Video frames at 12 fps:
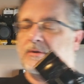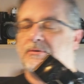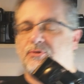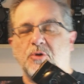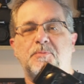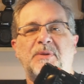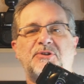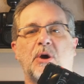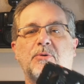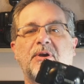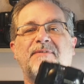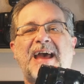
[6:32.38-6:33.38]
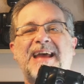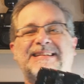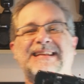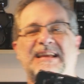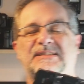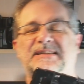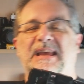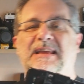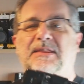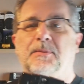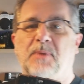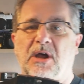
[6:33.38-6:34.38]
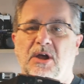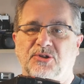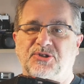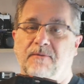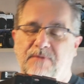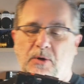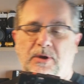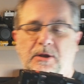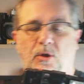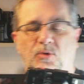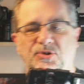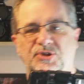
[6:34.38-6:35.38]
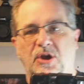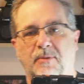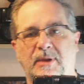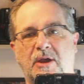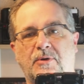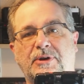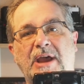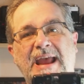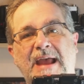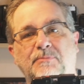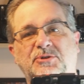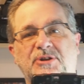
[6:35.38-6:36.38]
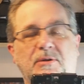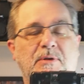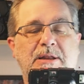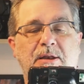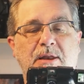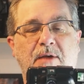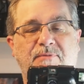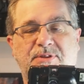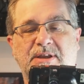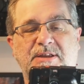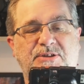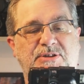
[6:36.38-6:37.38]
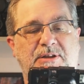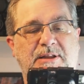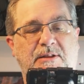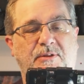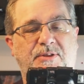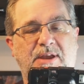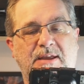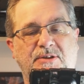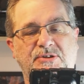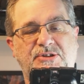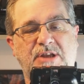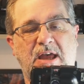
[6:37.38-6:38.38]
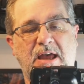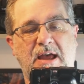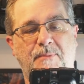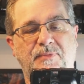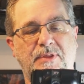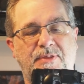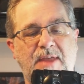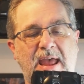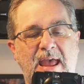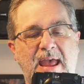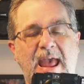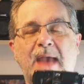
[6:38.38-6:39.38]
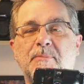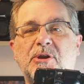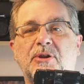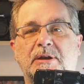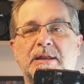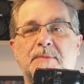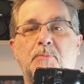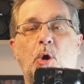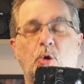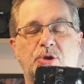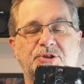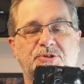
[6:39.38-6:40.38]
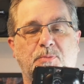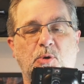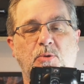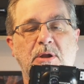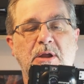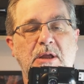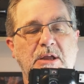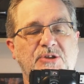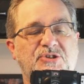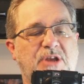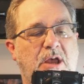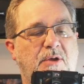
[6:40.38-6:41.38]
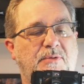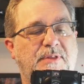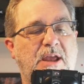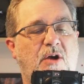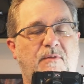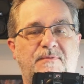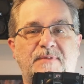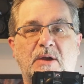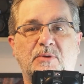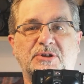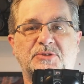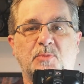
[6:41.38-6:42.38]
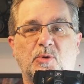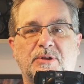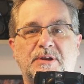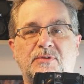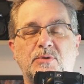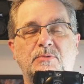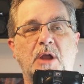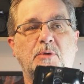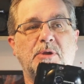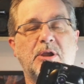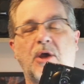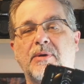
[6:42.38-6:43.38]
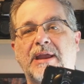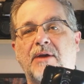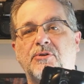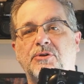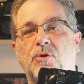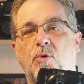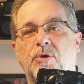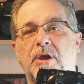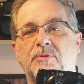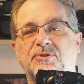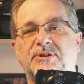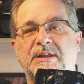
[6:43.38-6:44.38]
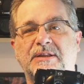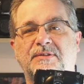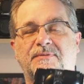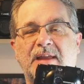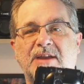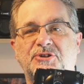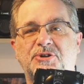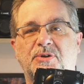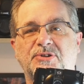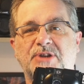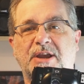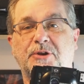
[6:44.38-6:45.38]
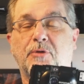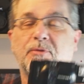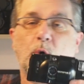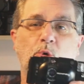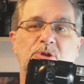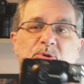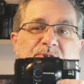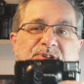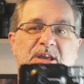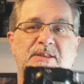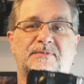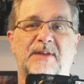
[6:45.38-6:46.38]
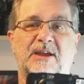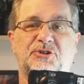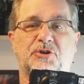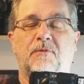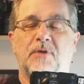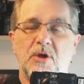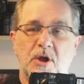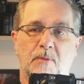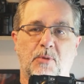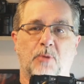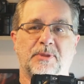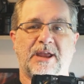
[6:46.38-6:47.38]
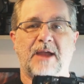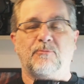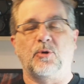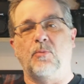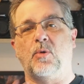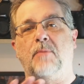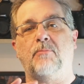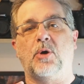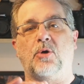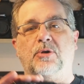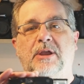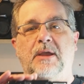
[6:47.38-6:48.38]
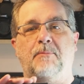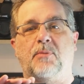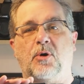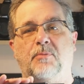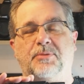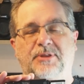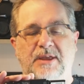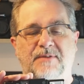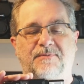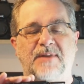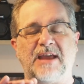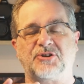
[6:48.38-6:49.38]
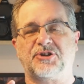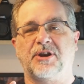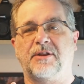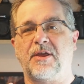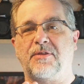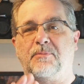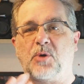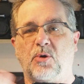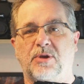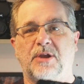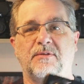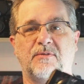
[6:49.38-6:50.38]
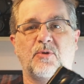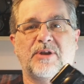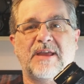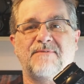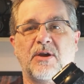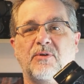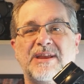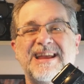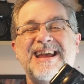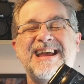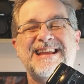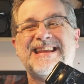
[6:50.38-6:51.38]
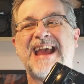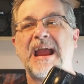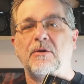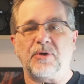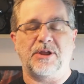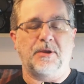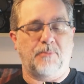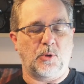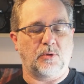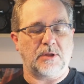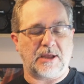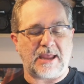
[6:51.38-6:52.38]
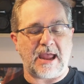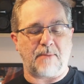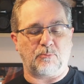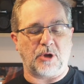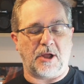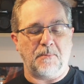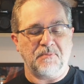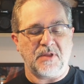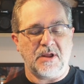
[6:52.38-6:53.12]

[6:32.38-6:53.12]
Truth be told, I've had an XA in the past, a very long time ago, and I absolutely love these little things. They're eminently pocketable, so they are very small, and if you know you're going out and you're not going to need the flash, you can take it off, or you can take the flash off, pop the camera in one pocket, pop the flash in another pocket, and you've got a very carryable camera.